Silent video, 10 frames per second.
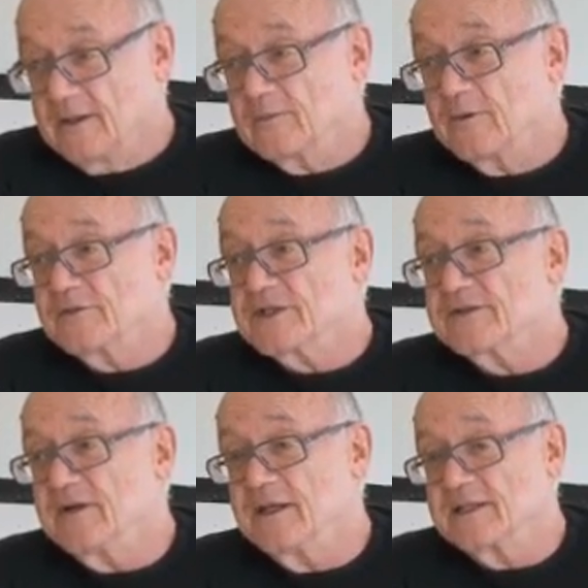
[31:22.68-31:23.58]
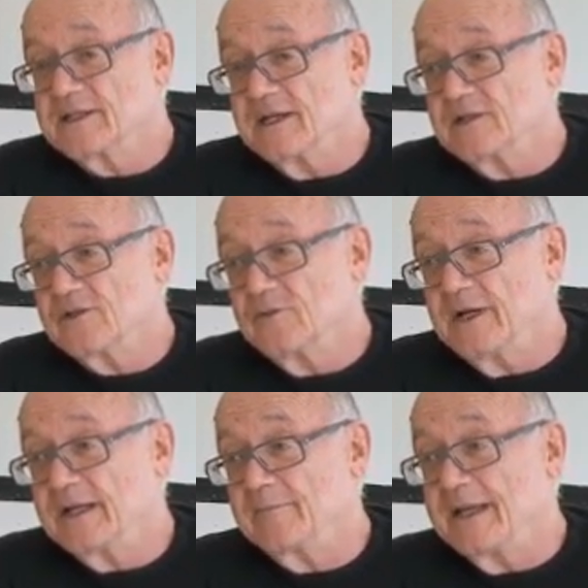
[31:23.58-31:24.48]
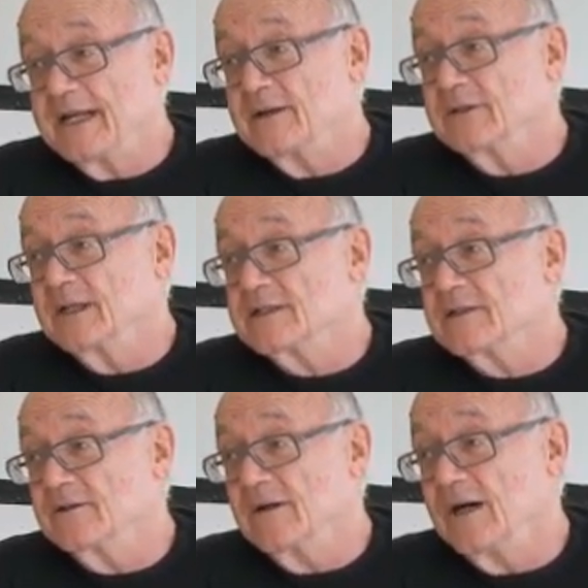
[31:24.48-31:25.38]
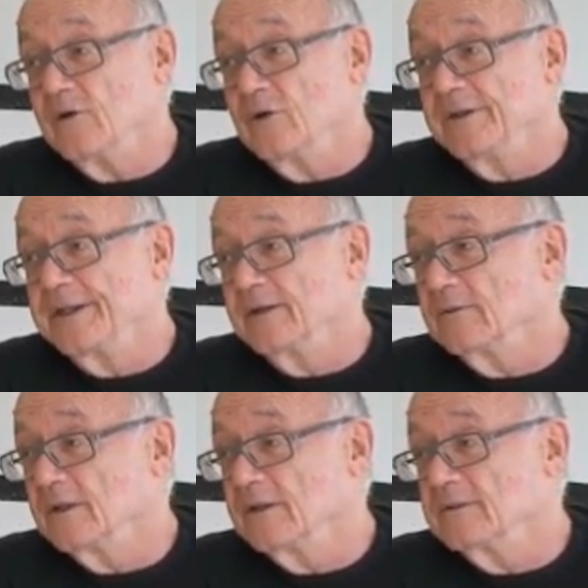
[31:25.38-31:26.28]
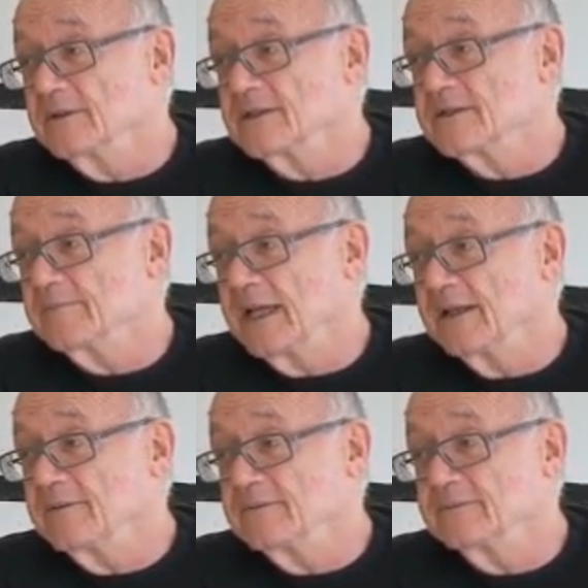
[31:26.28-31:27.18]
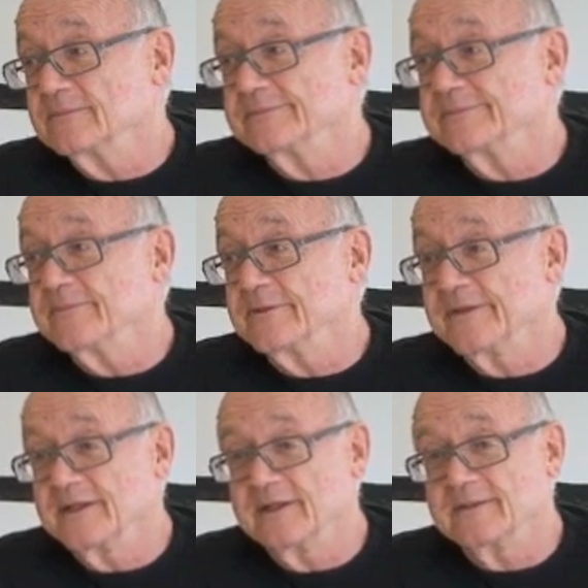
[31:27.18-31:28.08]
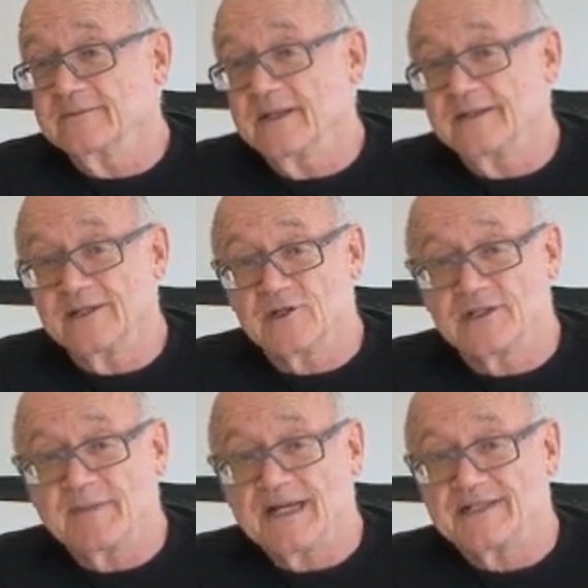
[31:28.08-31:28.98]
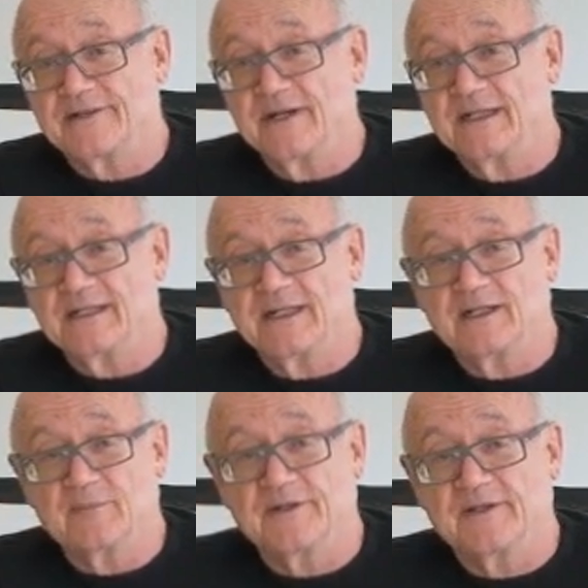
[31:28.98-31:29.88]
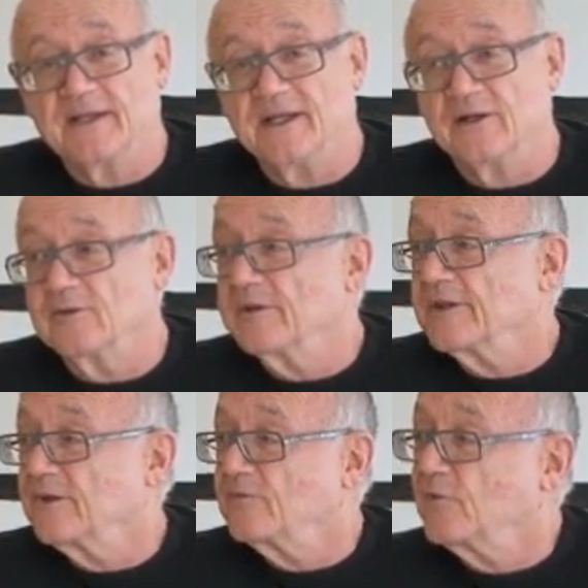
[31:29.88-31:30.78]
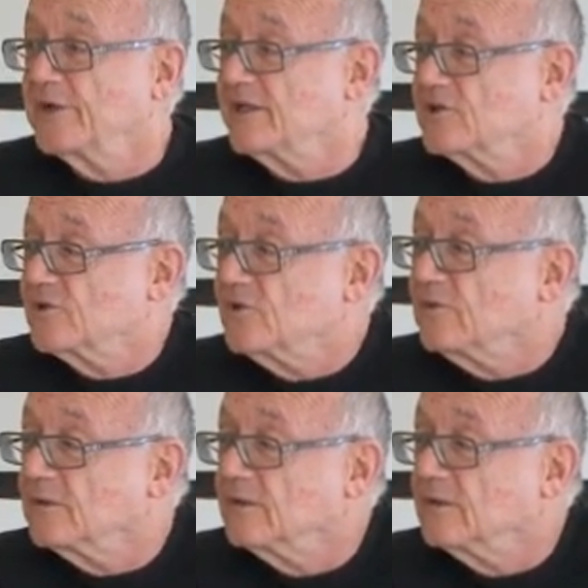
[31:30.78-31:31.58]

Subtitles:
Well, first of all, I say 2 white men. I would like to know how old they were, these men. Had they just passed their 18th birthday, or were they 42?